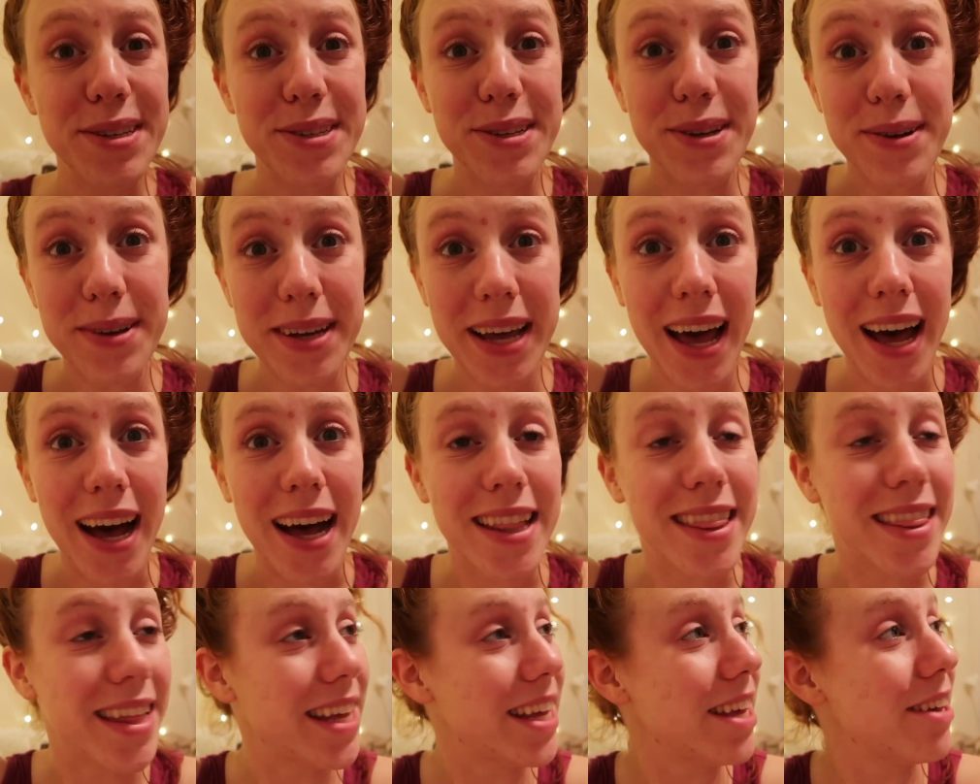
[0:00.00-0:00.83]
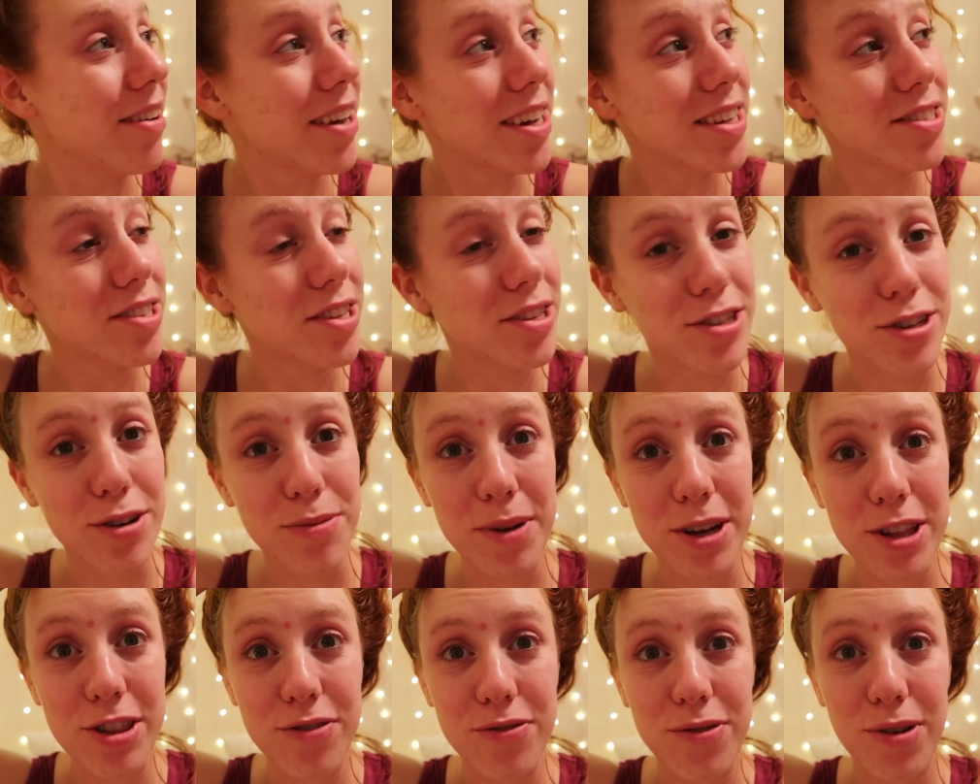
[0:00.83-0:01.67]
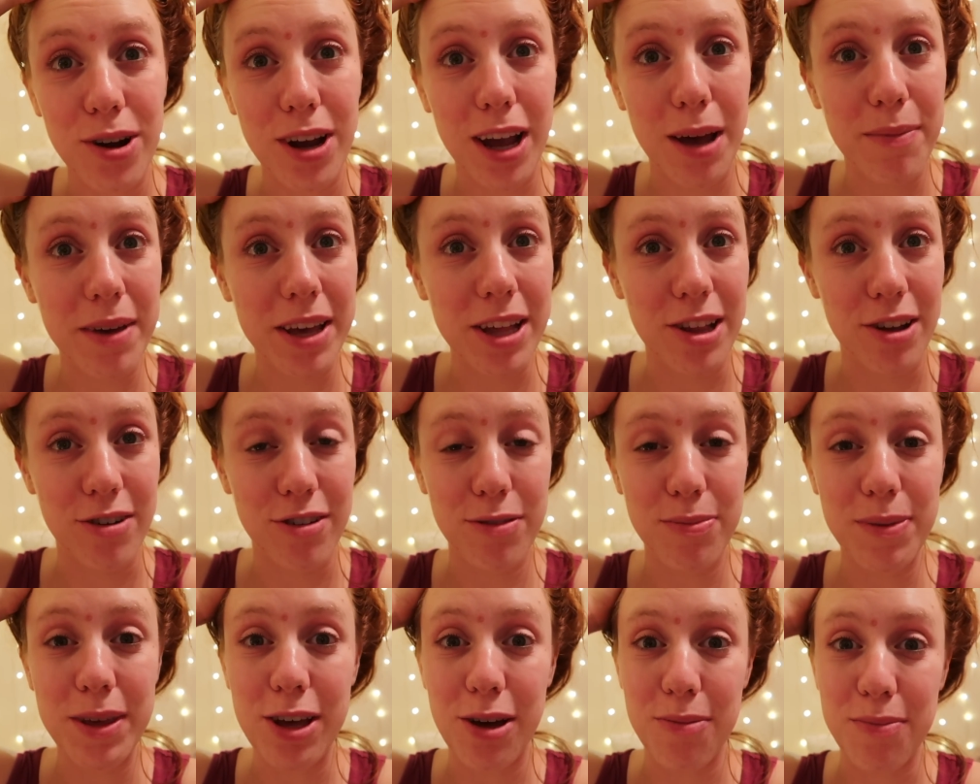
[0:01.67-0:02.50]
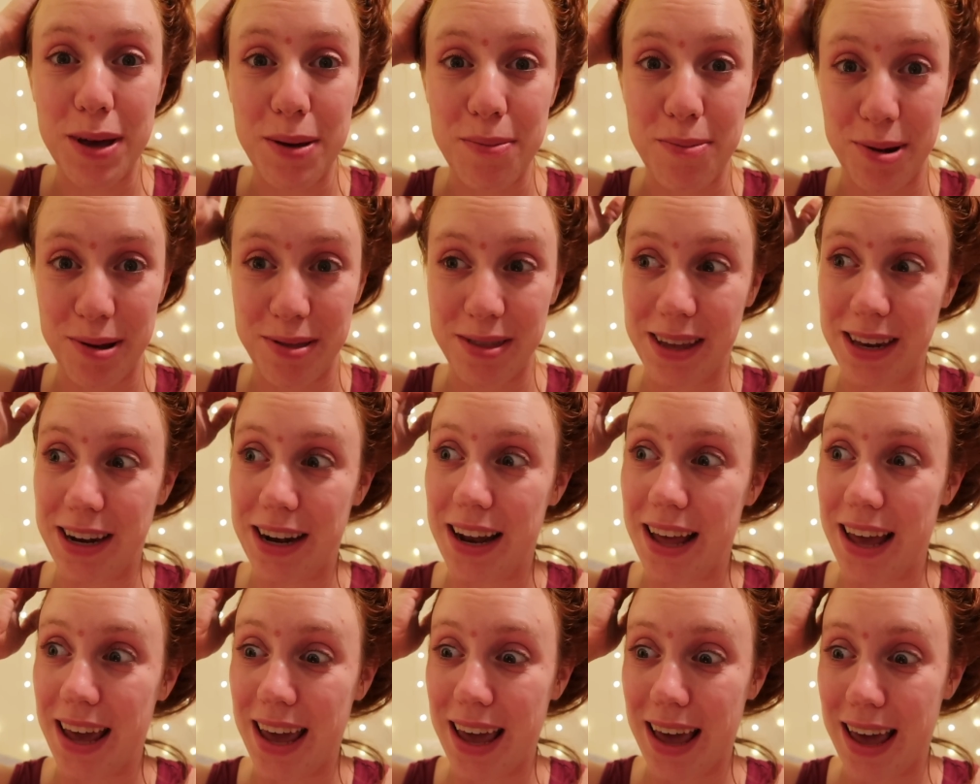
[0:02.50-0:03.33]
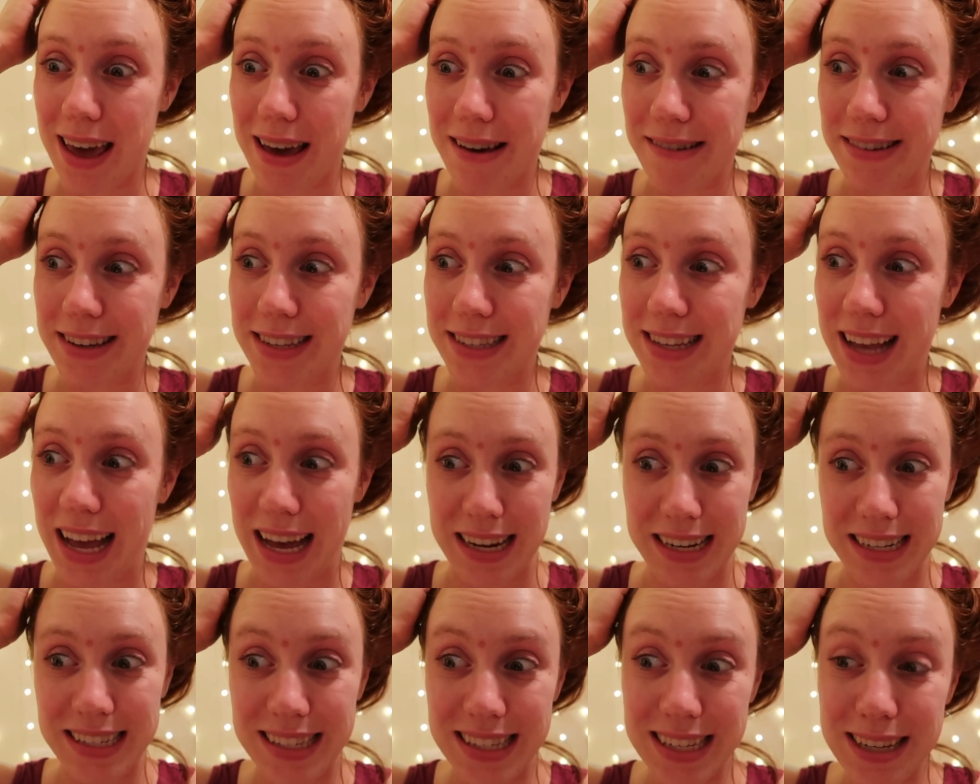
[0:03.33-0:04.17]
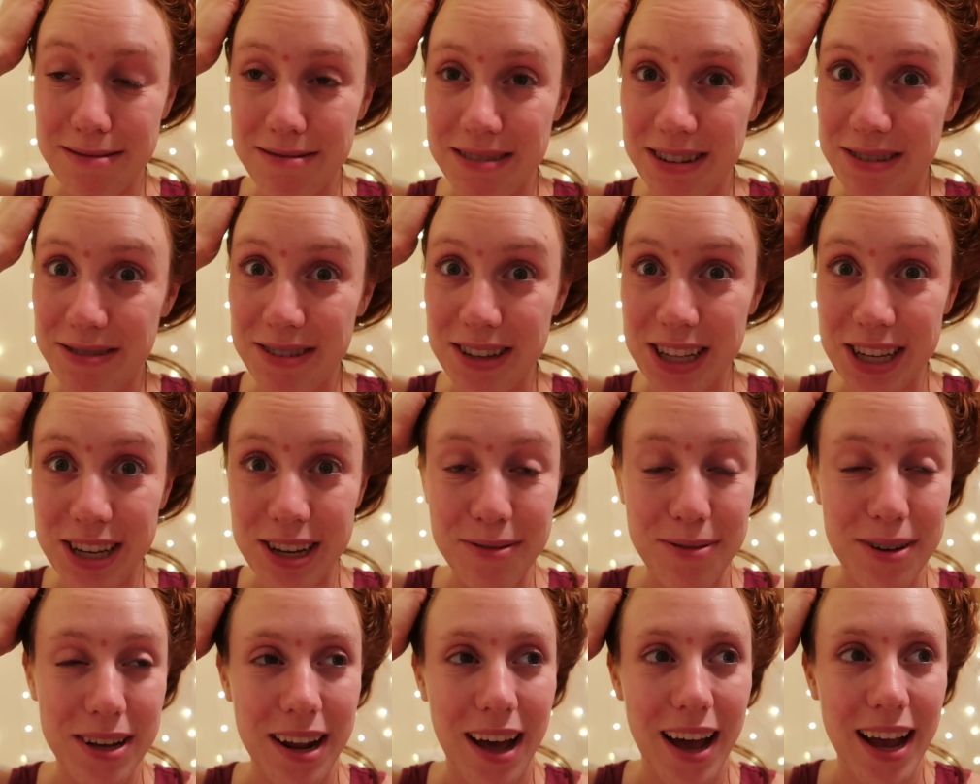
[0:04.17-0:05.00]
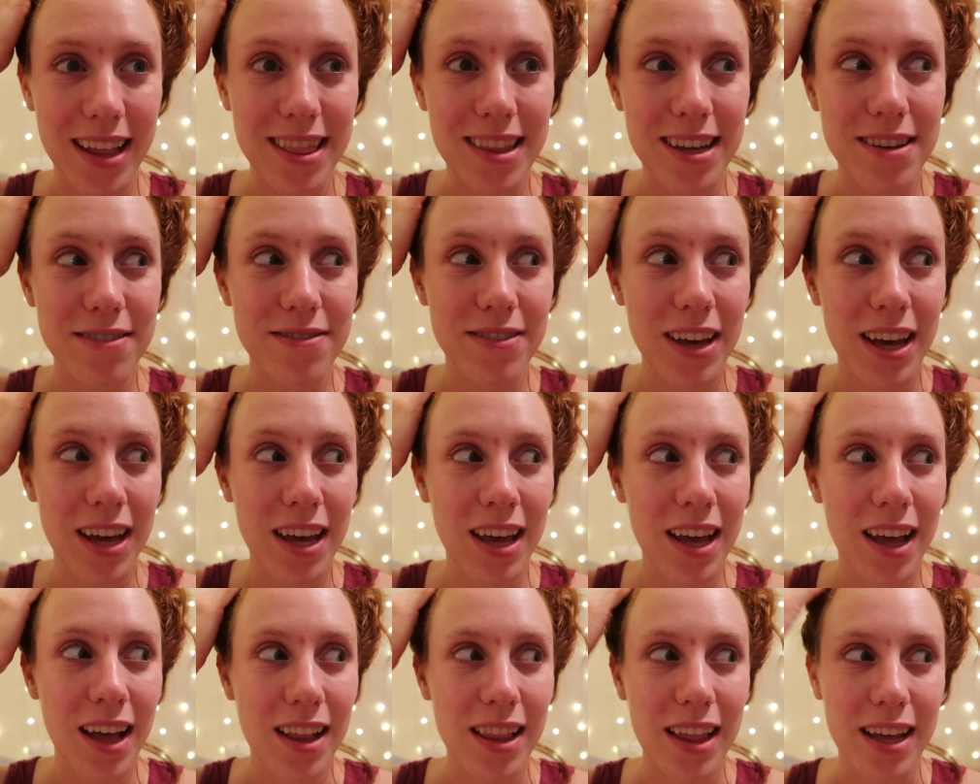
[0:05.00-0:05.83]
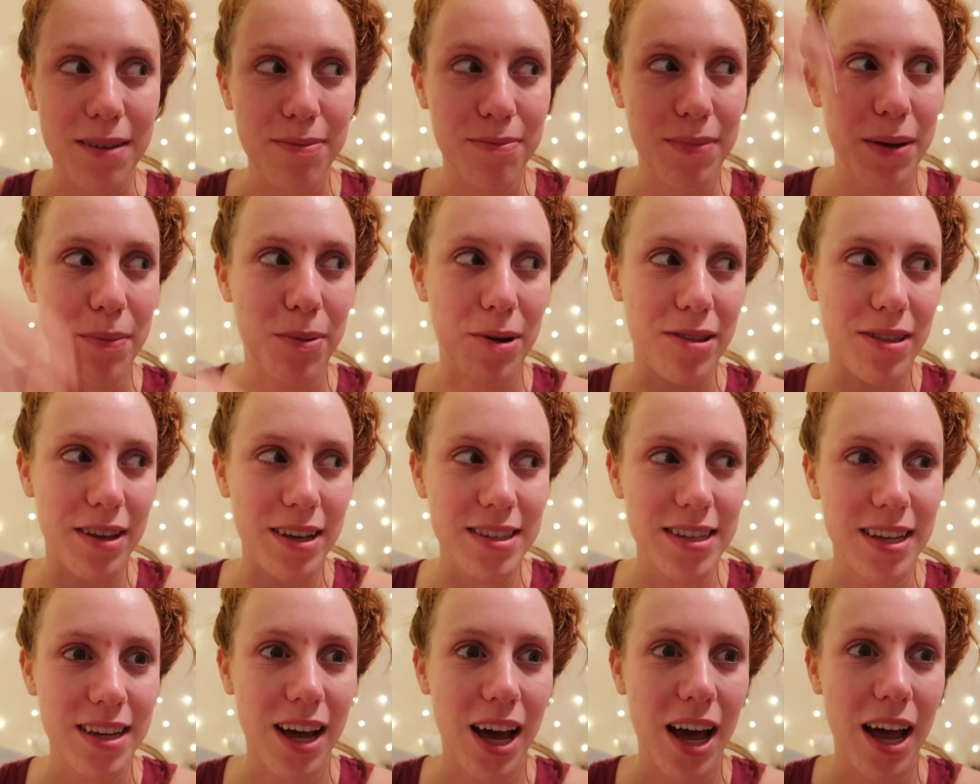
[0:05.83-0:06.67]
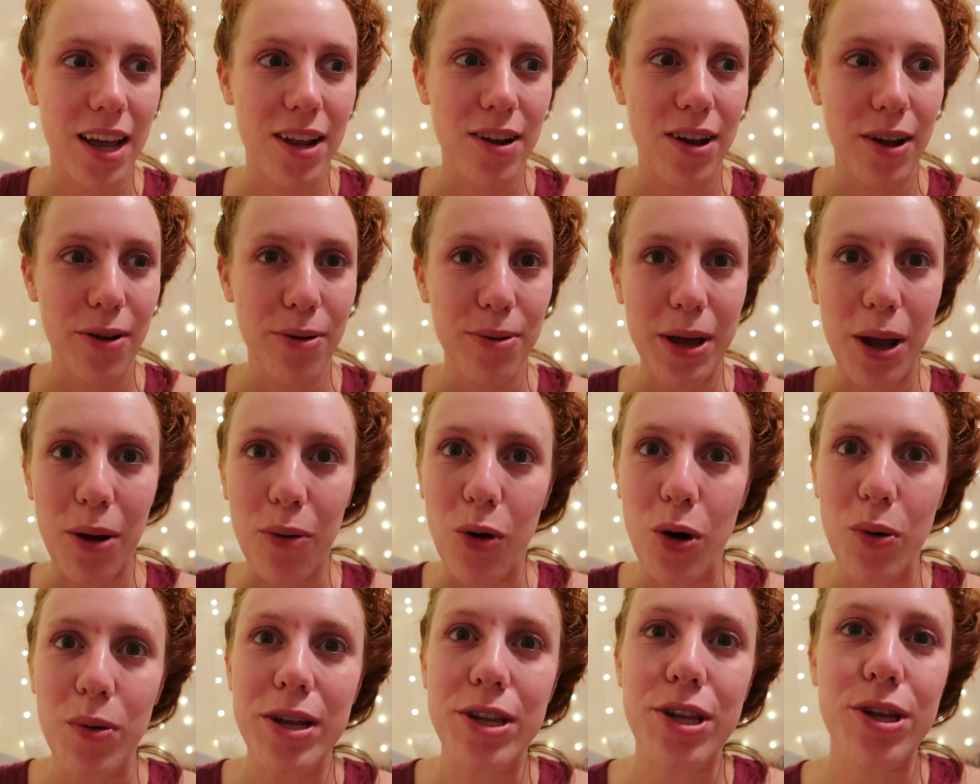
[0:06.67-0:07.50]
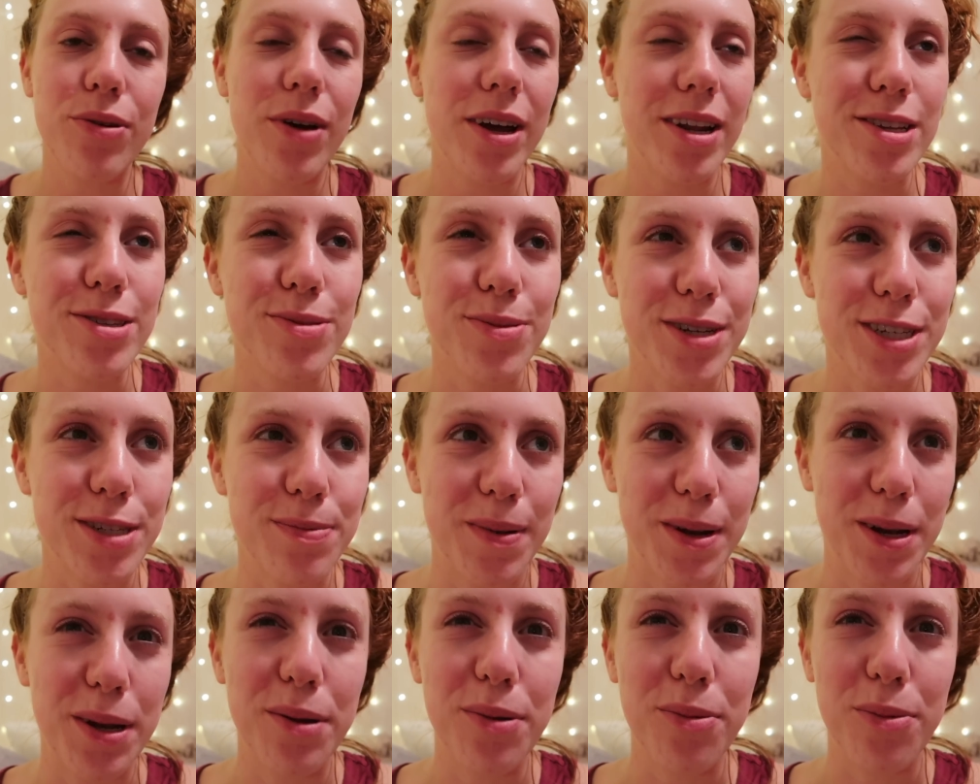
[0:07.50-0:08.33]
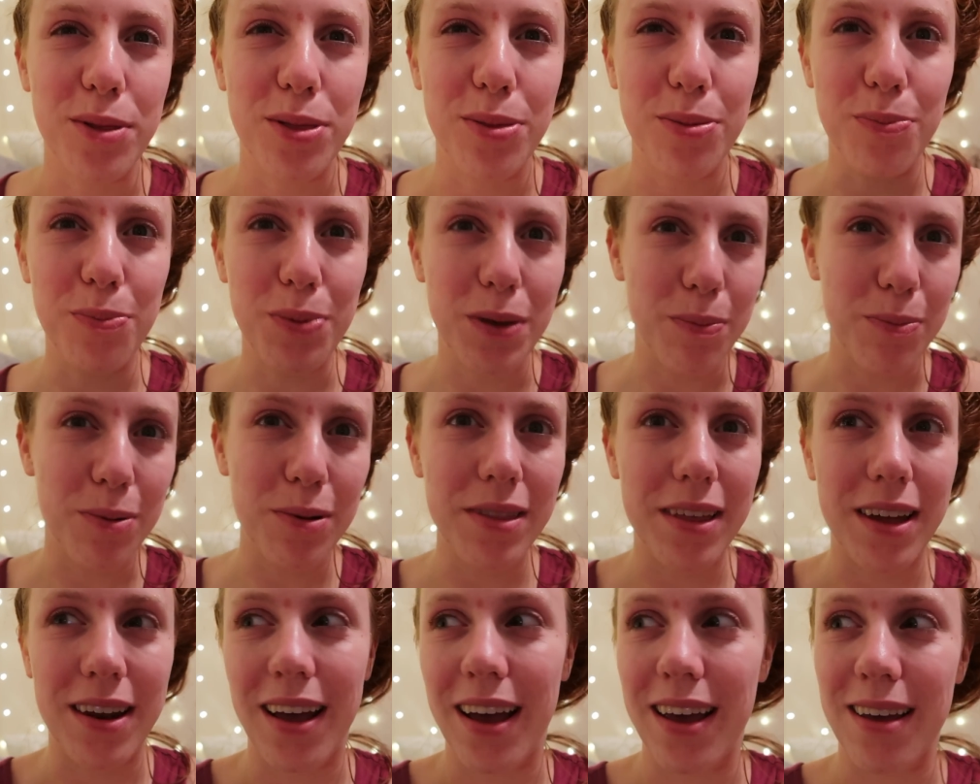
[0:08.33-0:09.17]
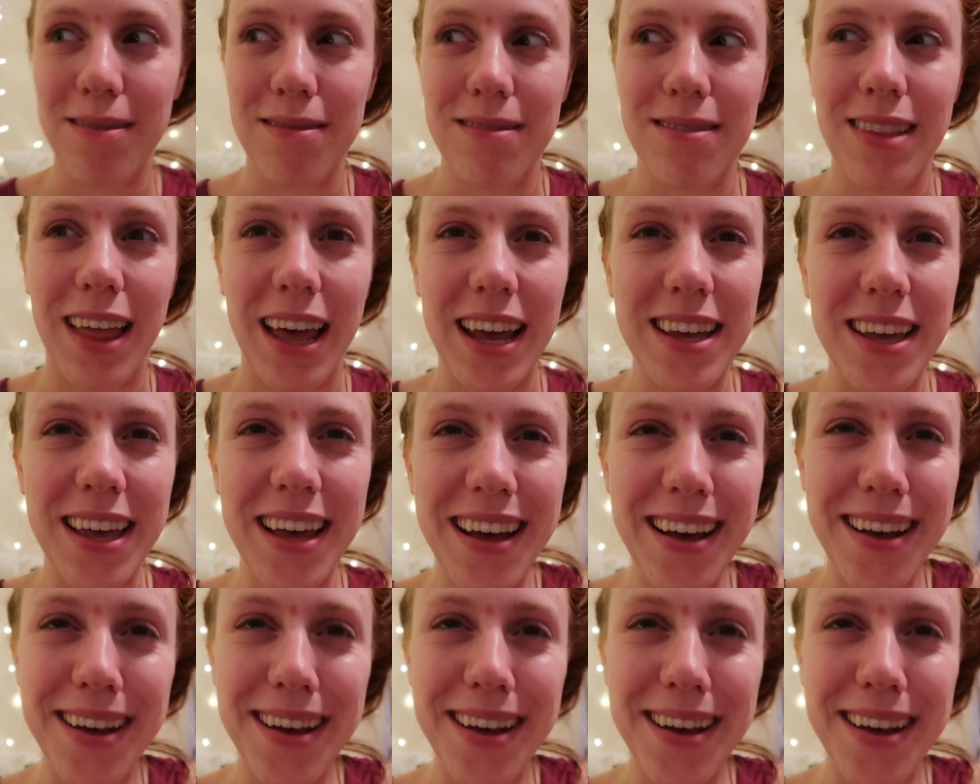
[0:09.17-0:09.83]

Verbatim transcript: So yeah, thank you guys so much for coming along with me on my birthday today. It was honestly a really, really good one. I love, like, my birthdays. Like, I don't care what we do. I just want to spend it with people that I like,